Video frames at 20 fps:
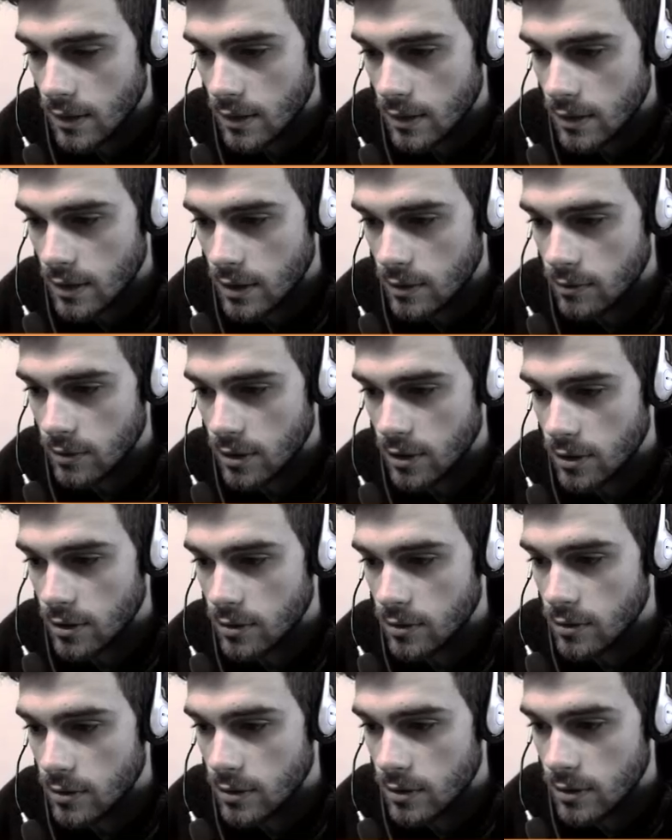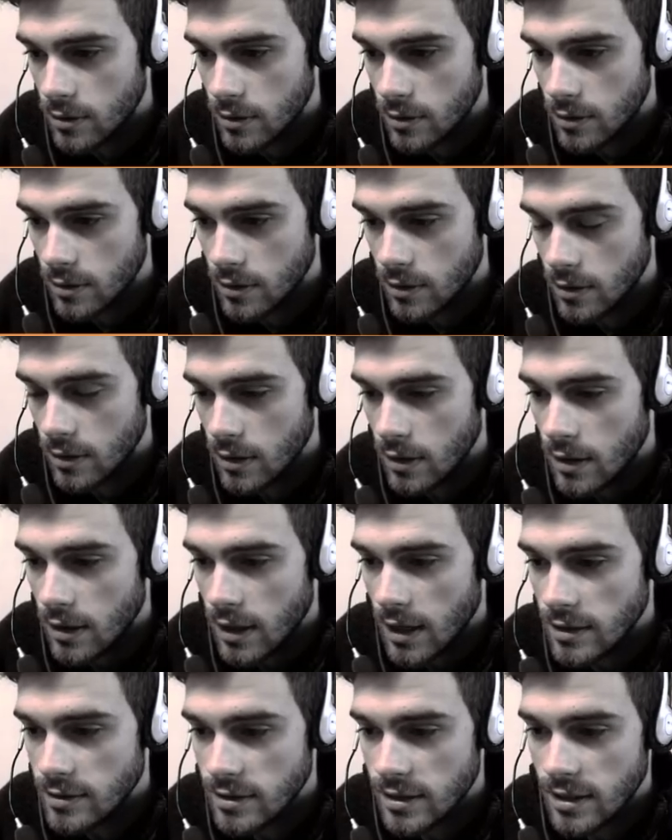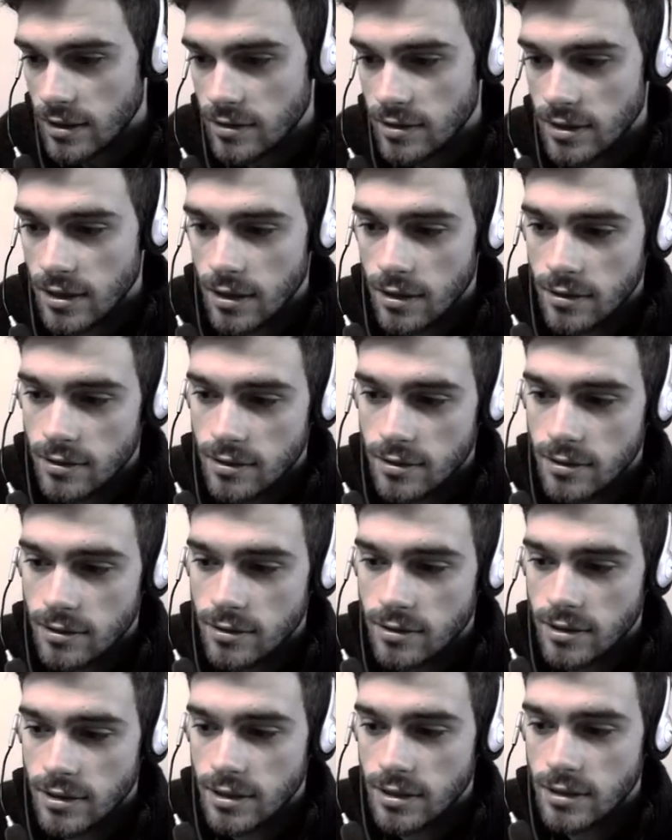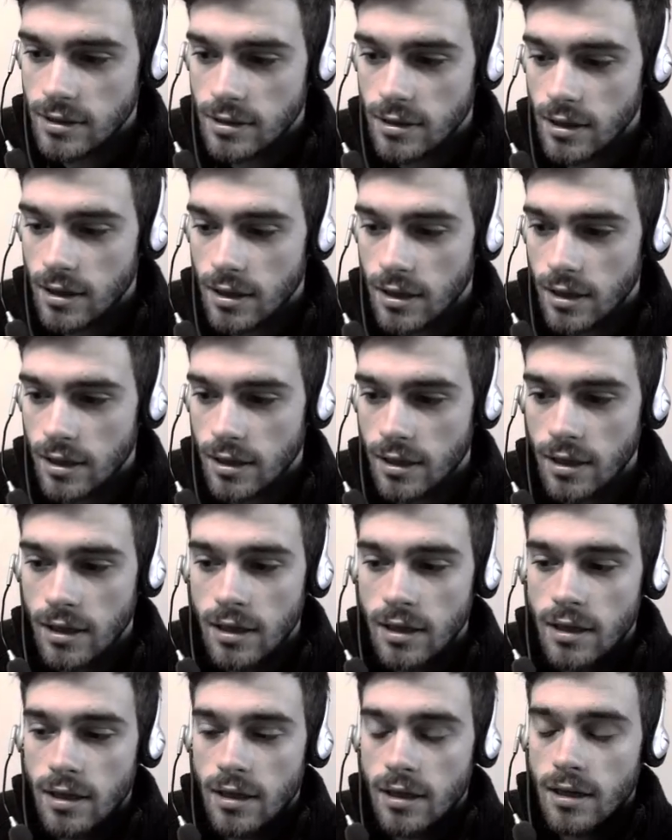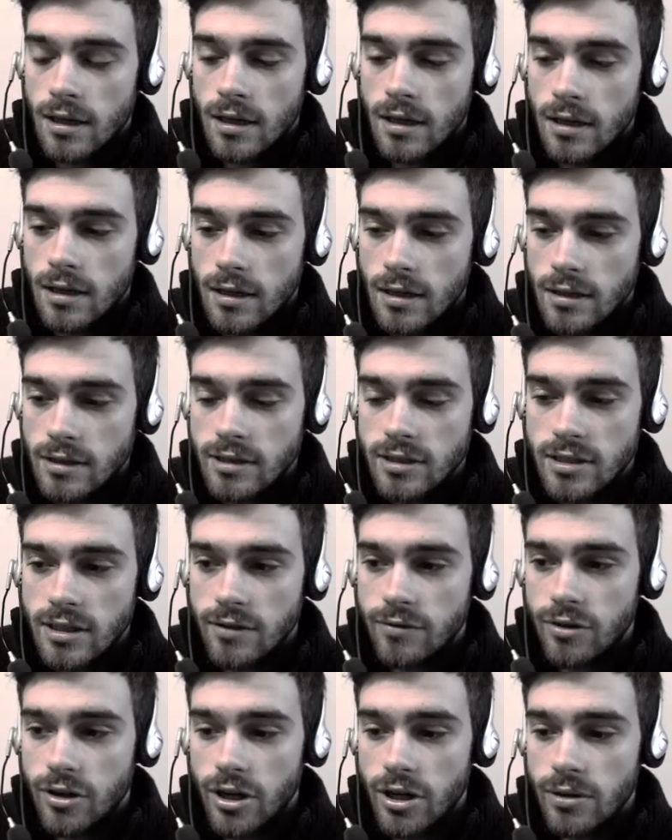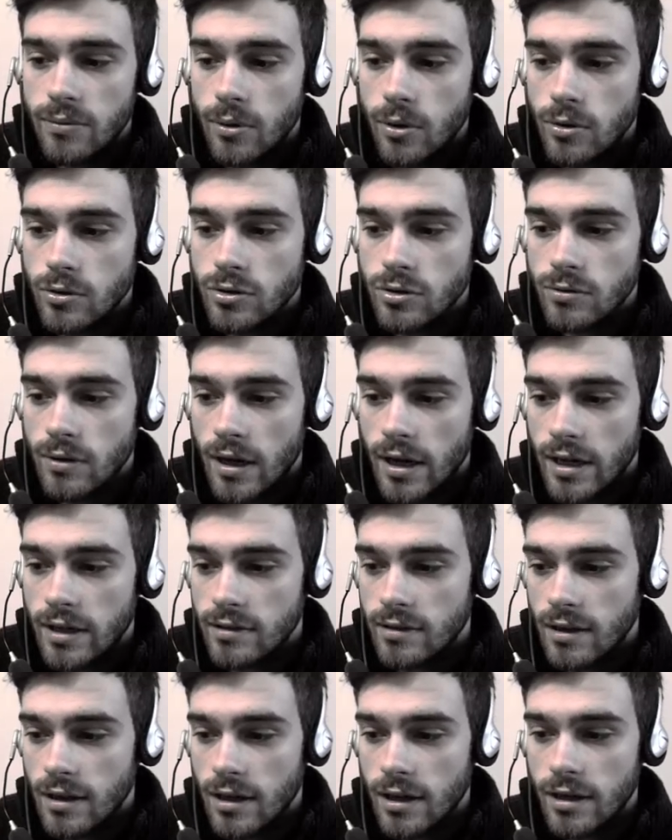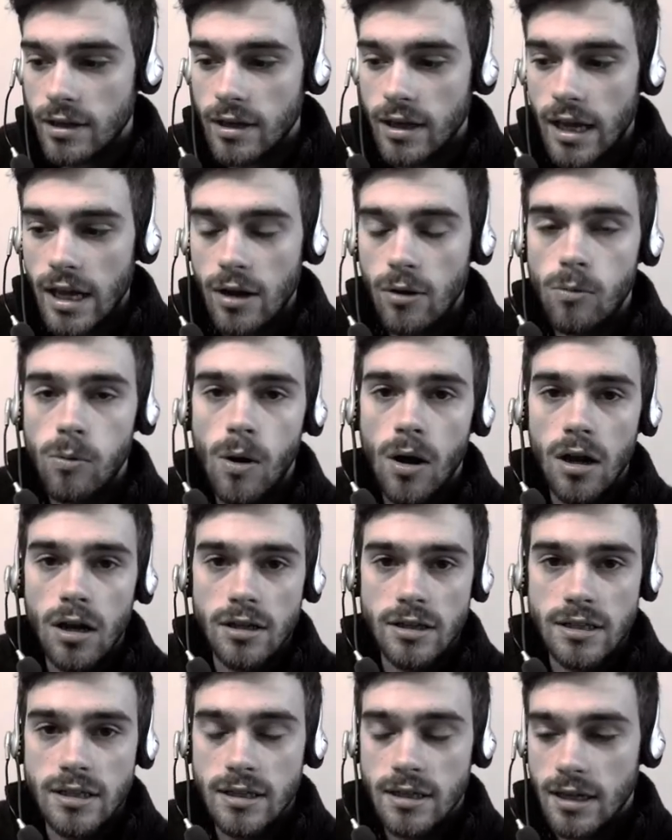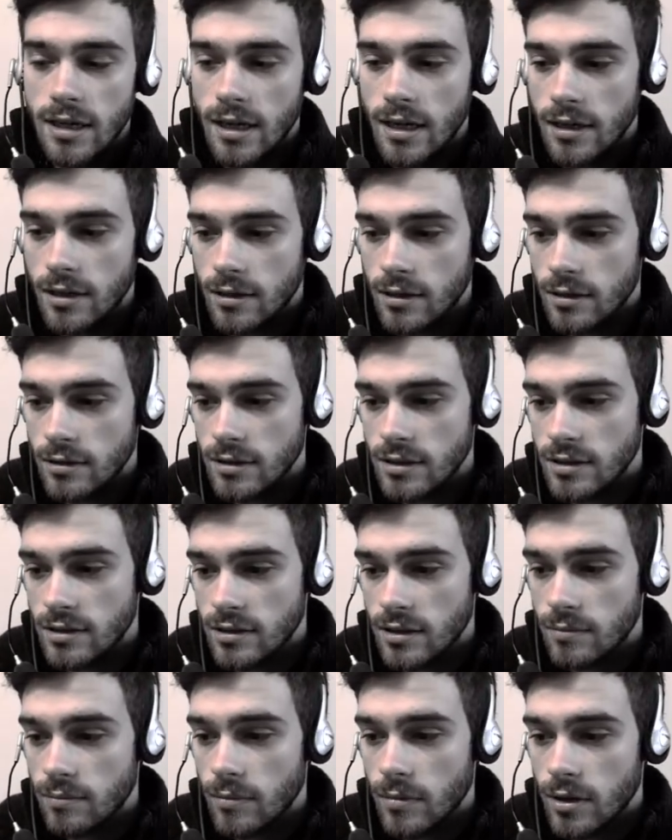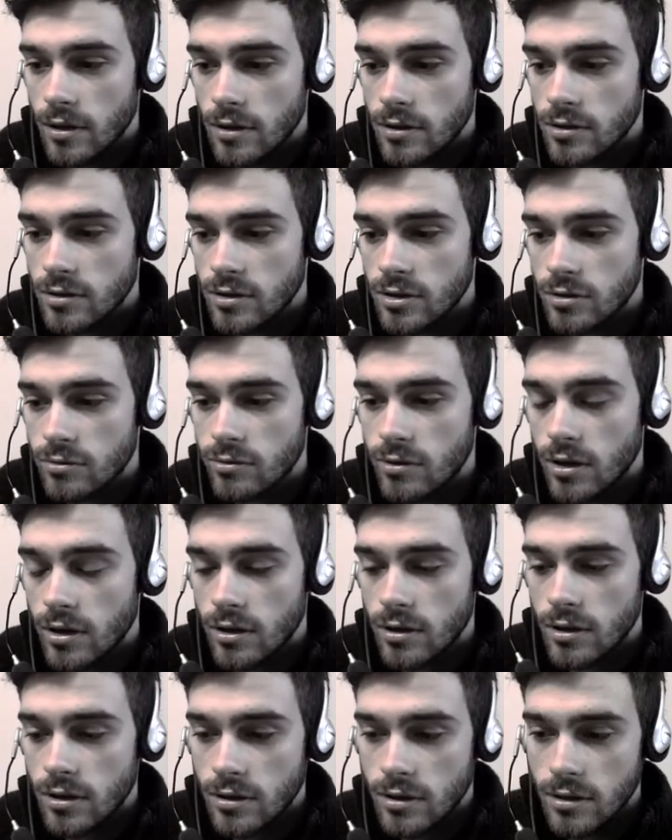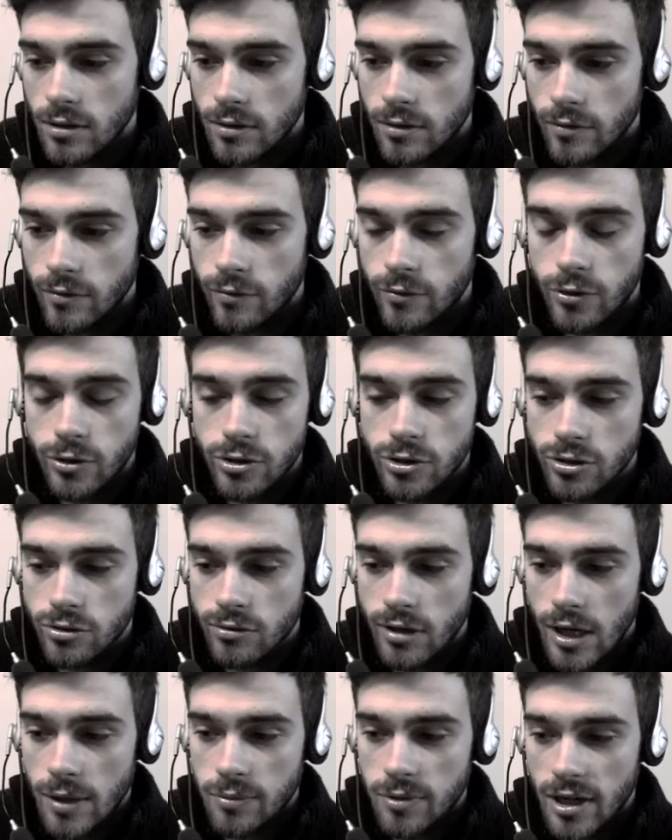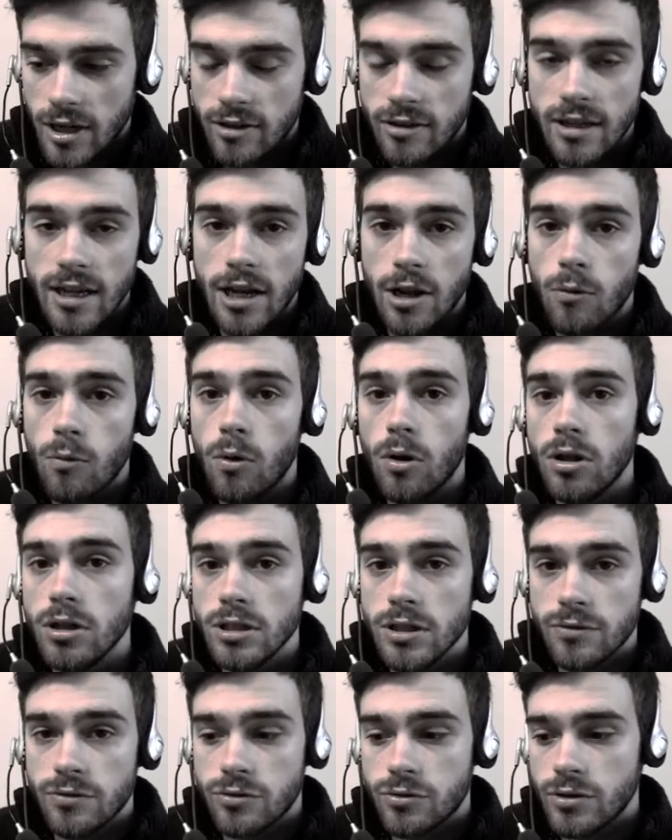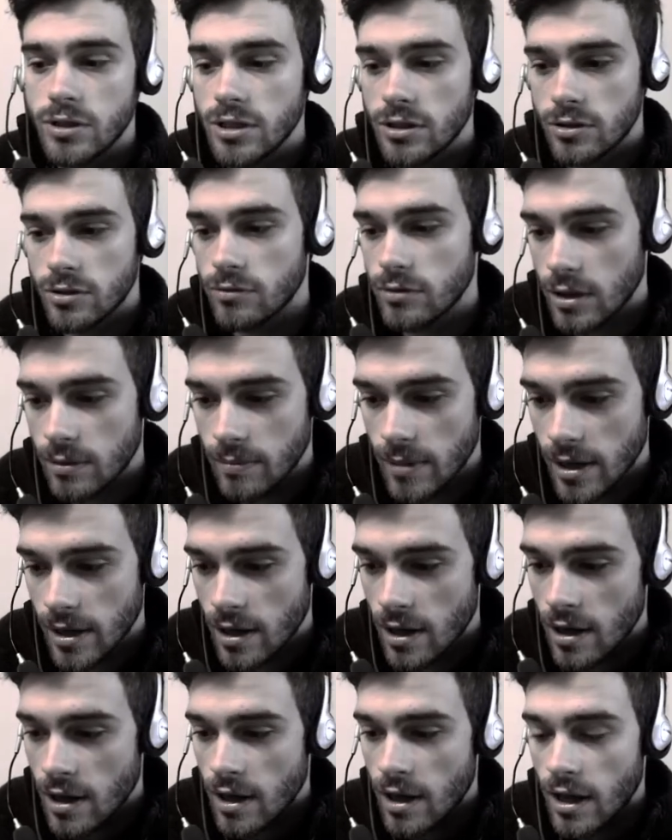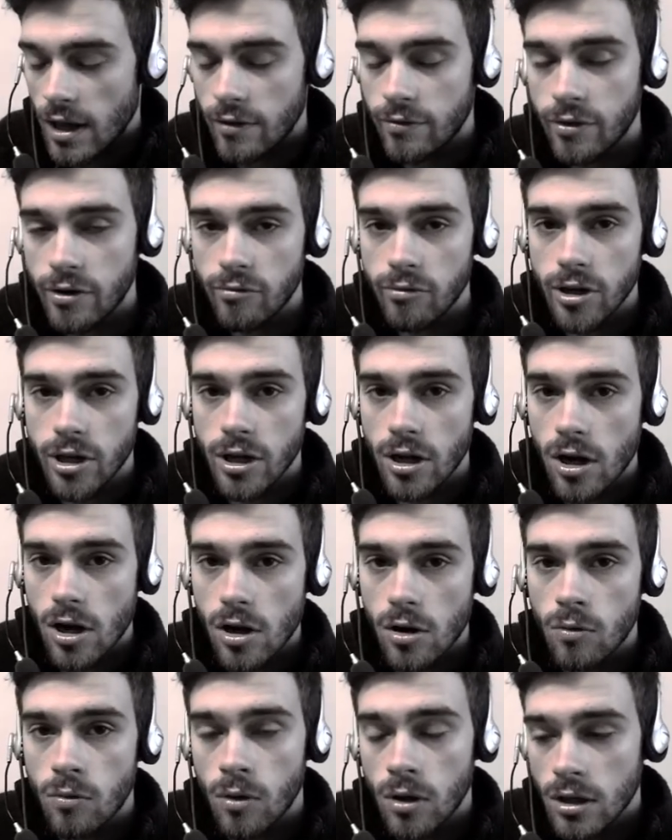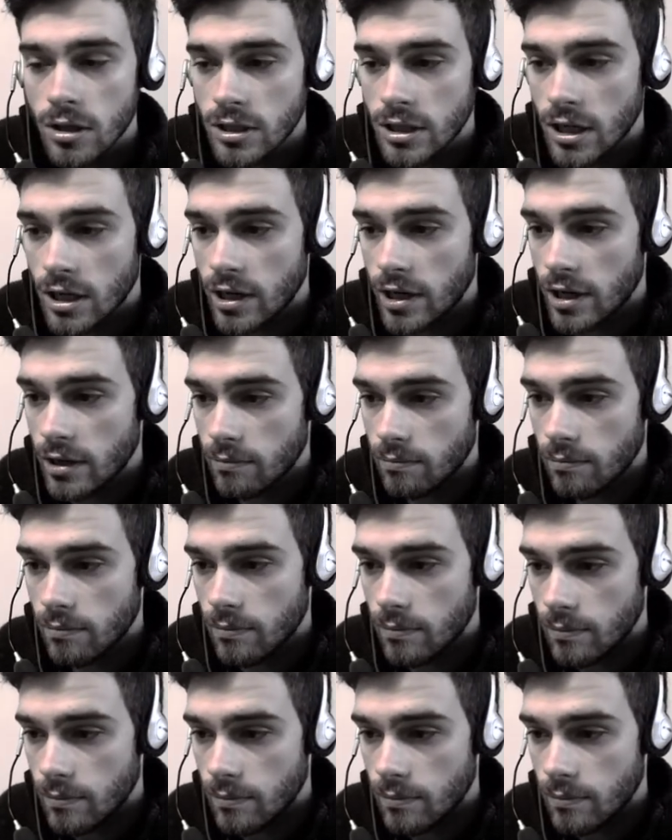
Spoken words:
There we go. As you can see, you see like each and every item also has like a quality, and these fur scraps actually had a quality of 3, so they make a very quality item.